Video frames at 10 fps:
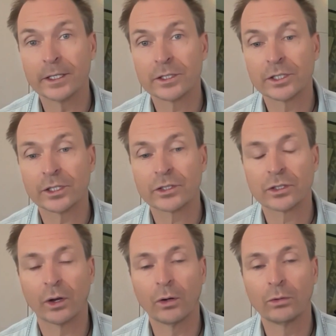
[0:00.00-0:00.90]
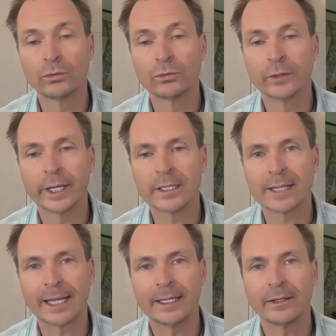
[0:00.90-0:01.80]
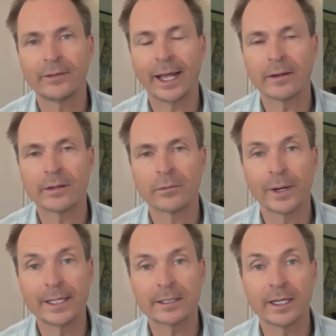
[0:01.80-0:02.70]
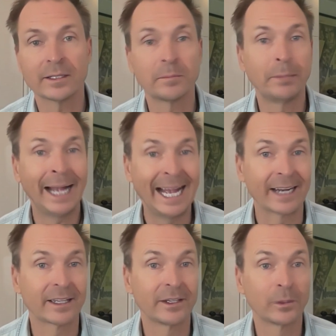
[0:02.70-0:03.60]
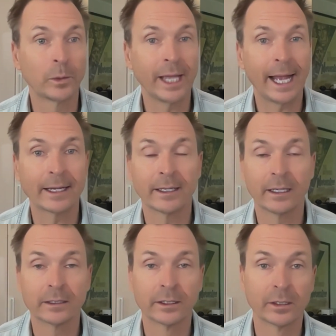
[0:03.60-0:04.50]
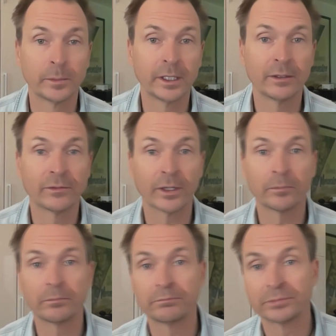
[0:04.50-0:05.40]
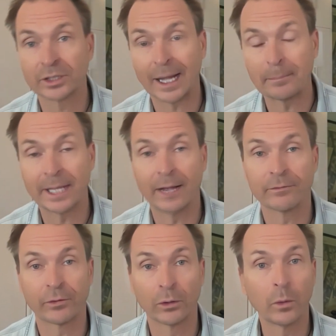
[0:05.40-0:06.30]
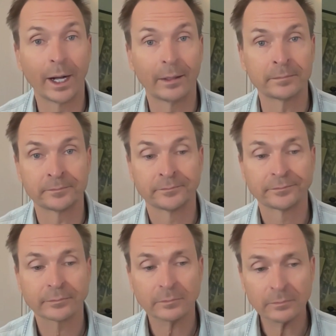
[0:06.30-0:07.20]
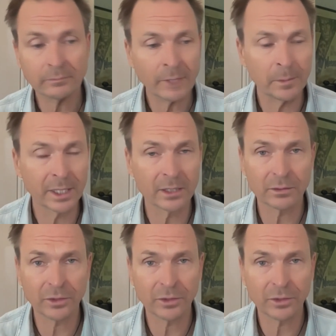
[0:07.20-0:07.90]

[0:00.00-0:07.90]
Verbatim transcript: is just so excited that the race is back. You know, we had a little bit of a stop down for a while because of